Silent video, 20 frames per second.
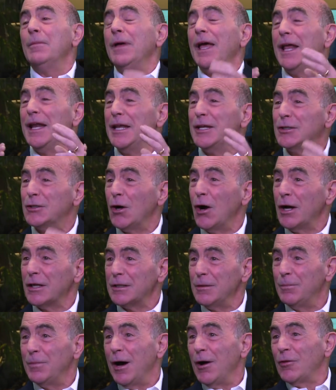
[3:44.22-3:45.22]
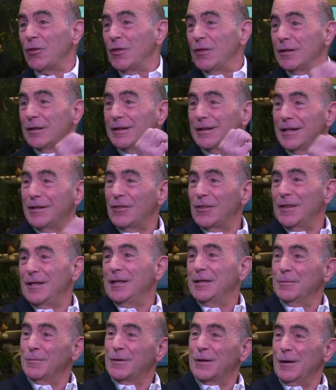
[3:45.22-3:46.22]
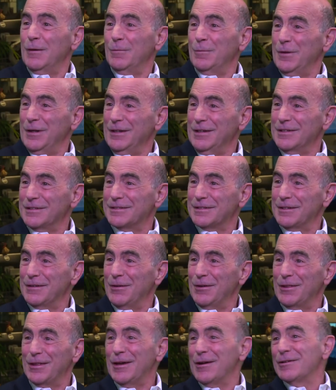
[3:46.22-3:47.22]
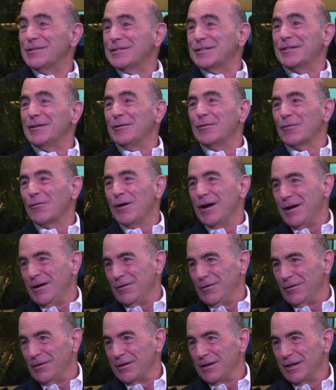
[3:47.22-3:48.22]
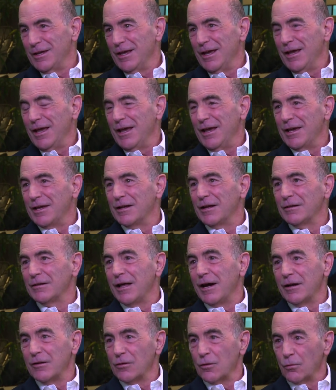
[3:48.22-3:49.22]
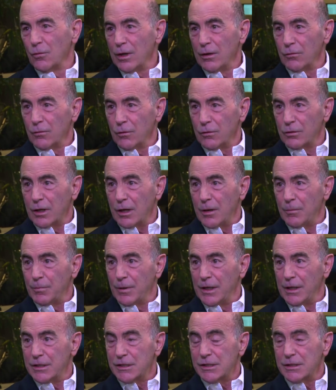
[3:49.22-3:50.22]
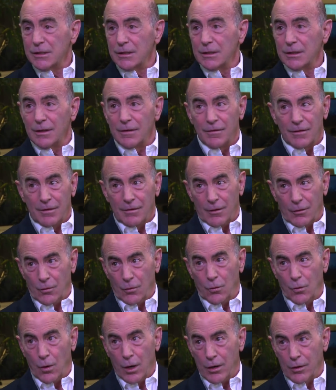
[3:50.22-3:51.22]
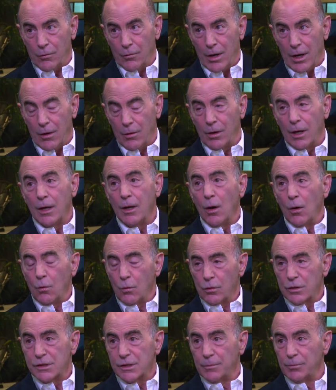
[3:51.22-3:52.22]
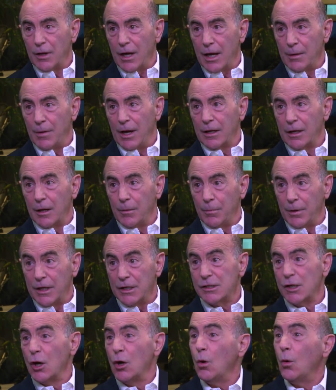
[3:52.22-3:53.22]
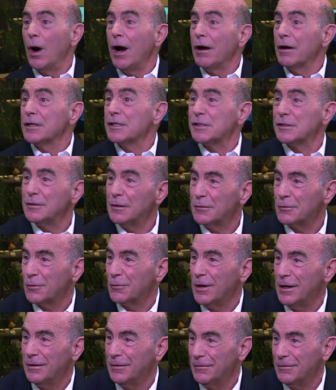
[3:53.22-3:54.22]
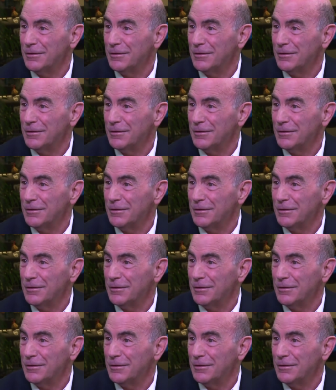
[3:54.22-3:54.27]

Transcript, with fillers: And he talked about the lithium companies. Yeah. They're still around. Yeah. And a lot of the railroad companies who aren't around were supplied by companies who are still around.